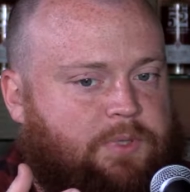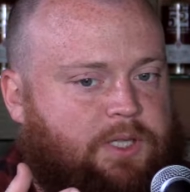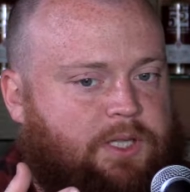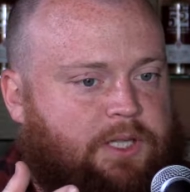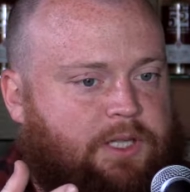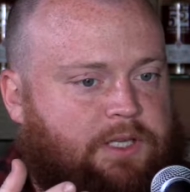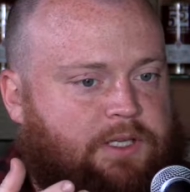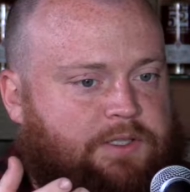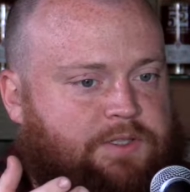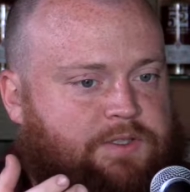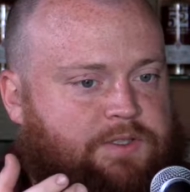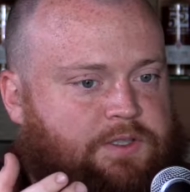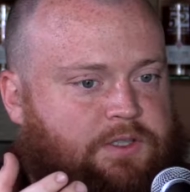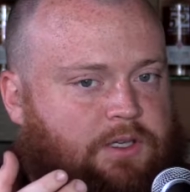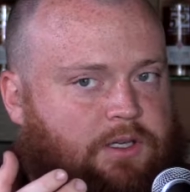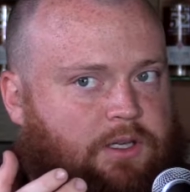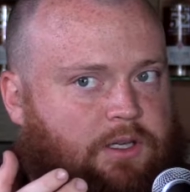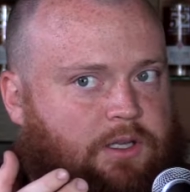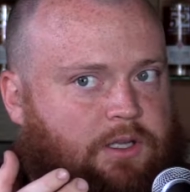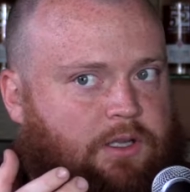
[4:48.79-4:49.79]
is
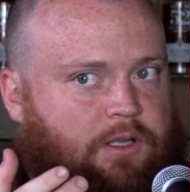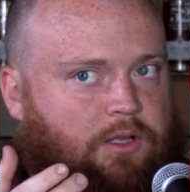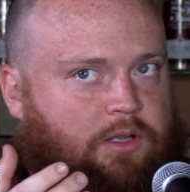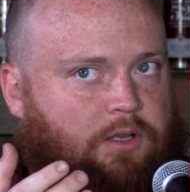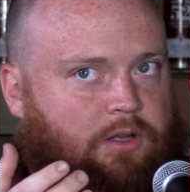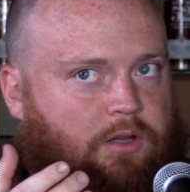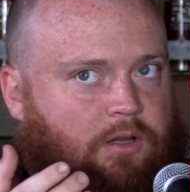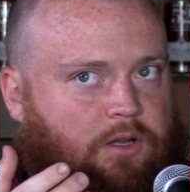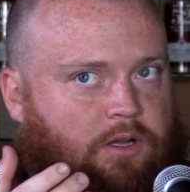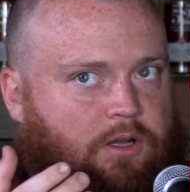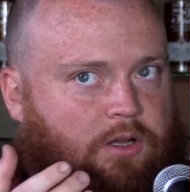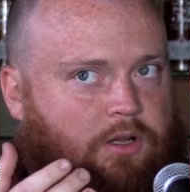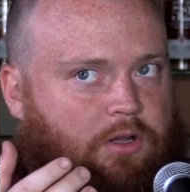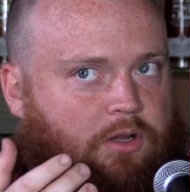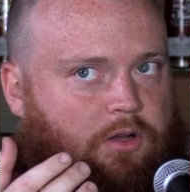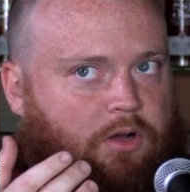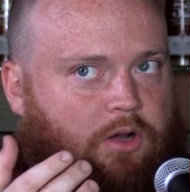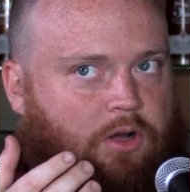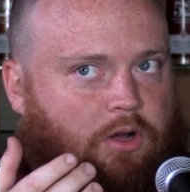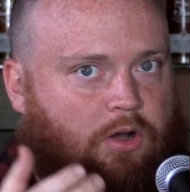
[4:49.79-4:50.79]

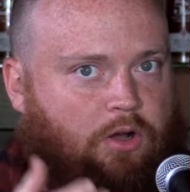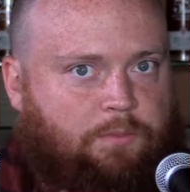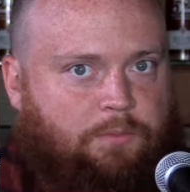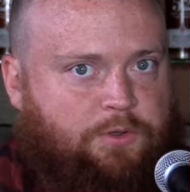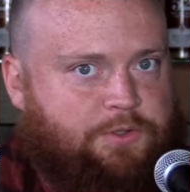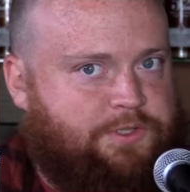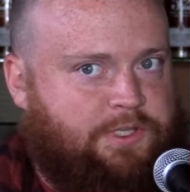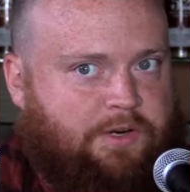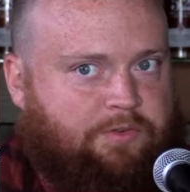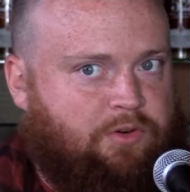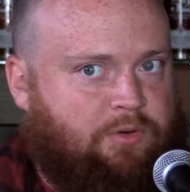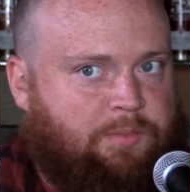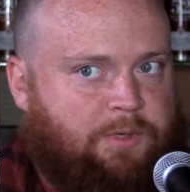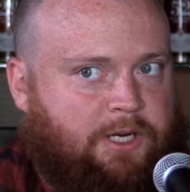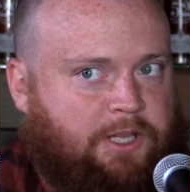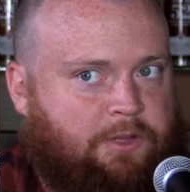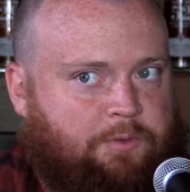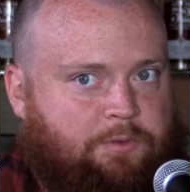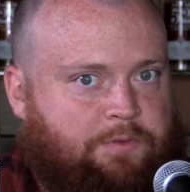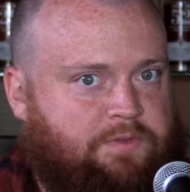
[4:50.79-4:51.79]
almost
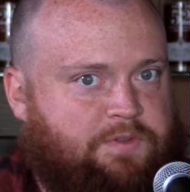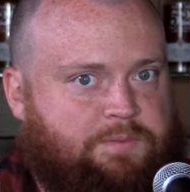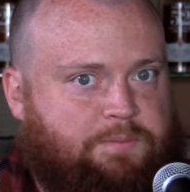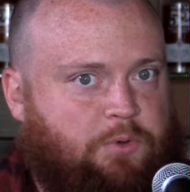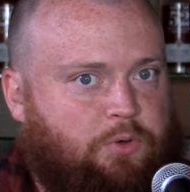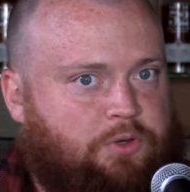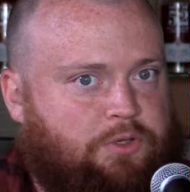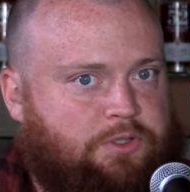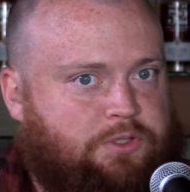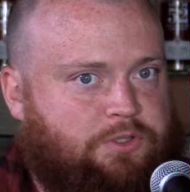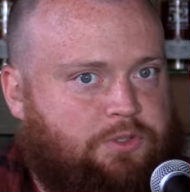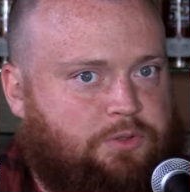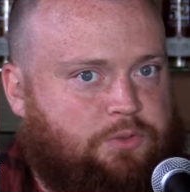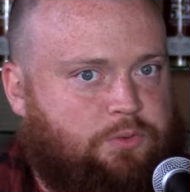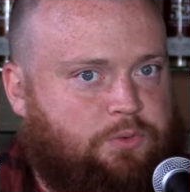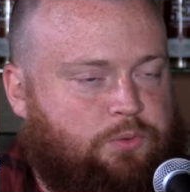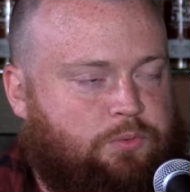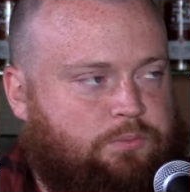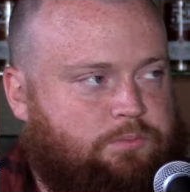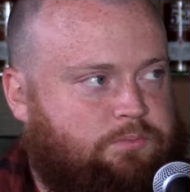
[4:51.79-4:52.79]
everybody that we've spoken
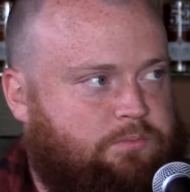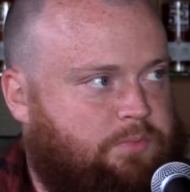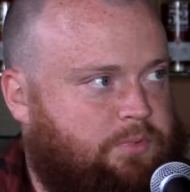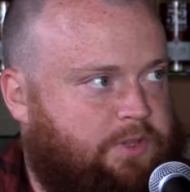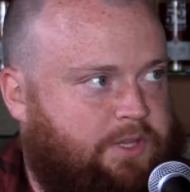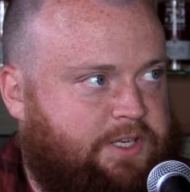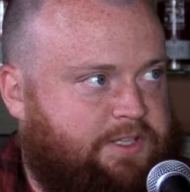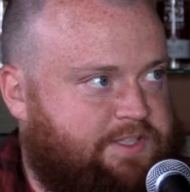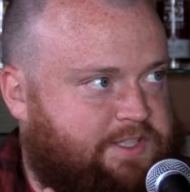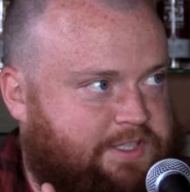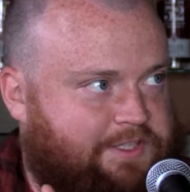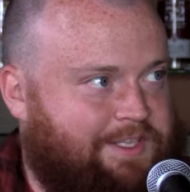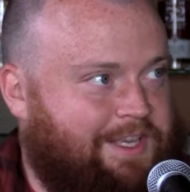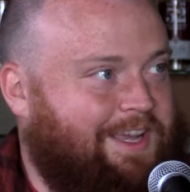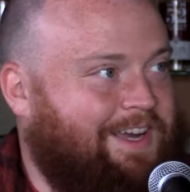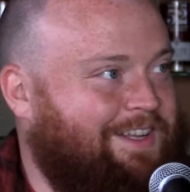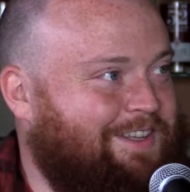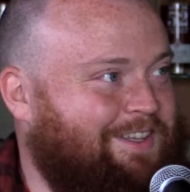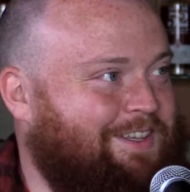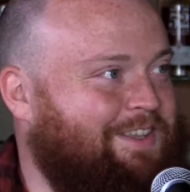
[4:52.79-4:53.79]
to thinks
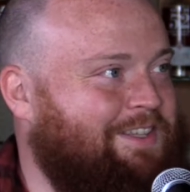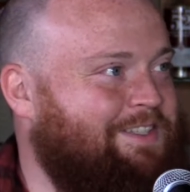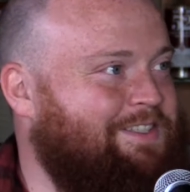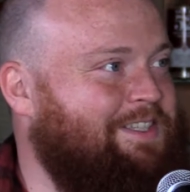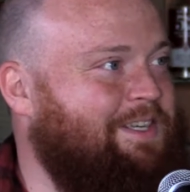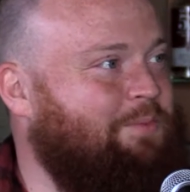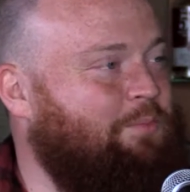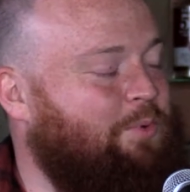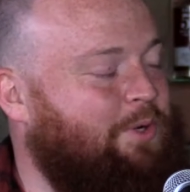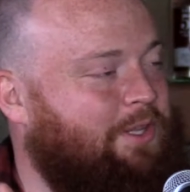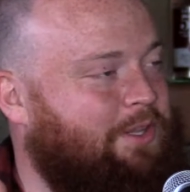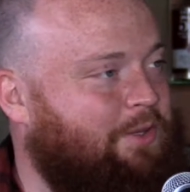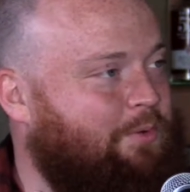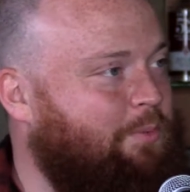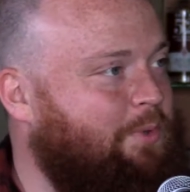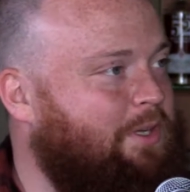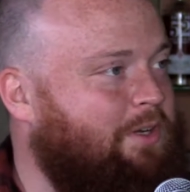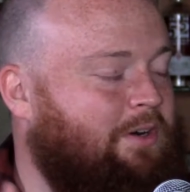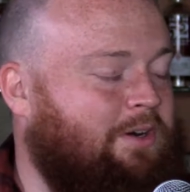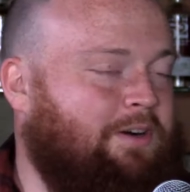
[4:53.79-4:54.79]
exactly the same way that
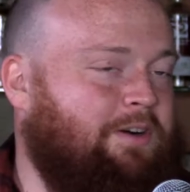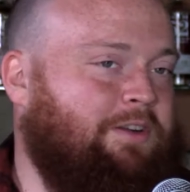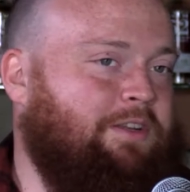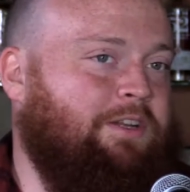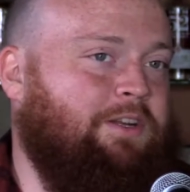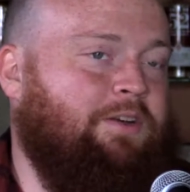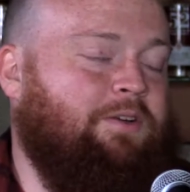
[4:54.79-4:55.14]
we are.